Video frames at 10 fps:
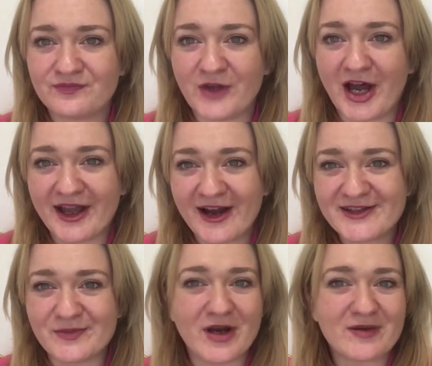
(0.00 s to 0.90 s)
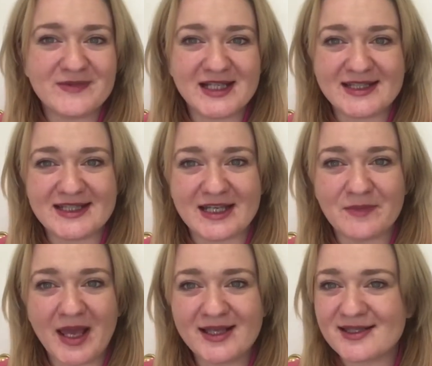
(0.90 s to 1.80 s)
Hi guys, and welcome to Lizzie Dean
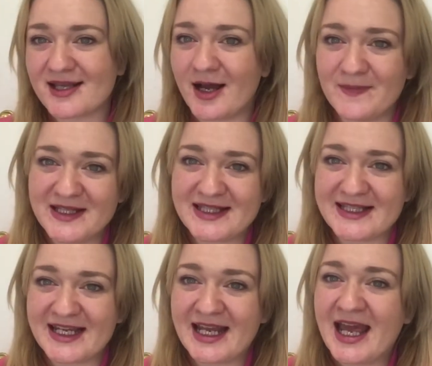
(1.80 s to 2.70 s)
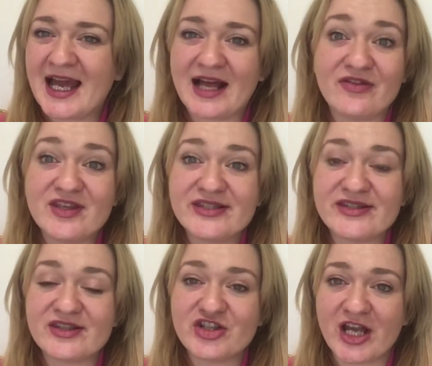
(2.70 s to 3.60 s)
Makes. I'm Lizzie Dean, and this is
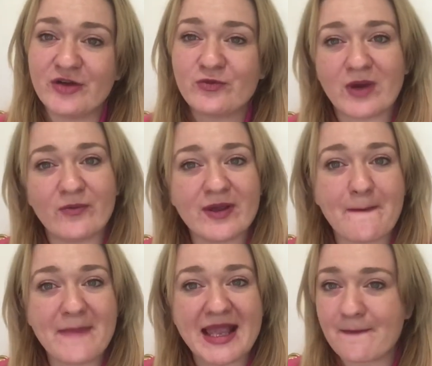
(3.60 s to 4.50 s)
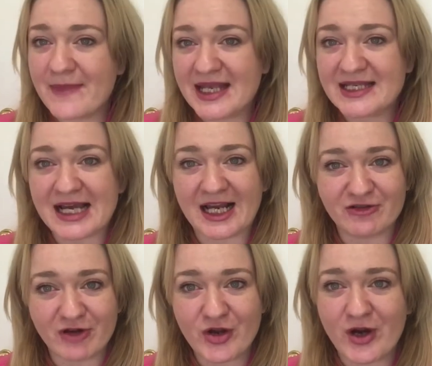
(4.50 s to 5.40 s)
the channel where we make, mend and
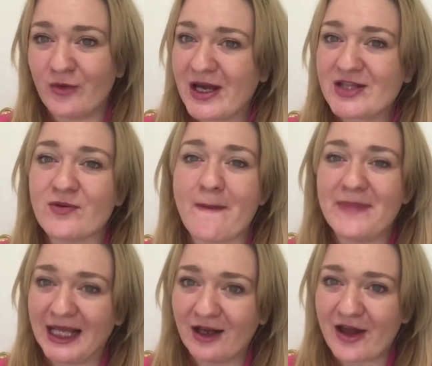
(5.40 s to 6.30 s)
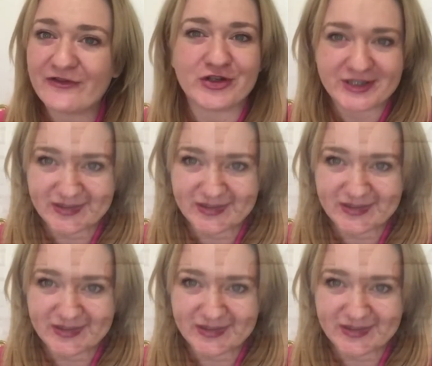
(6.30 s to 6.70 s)
grow our way to a big life on a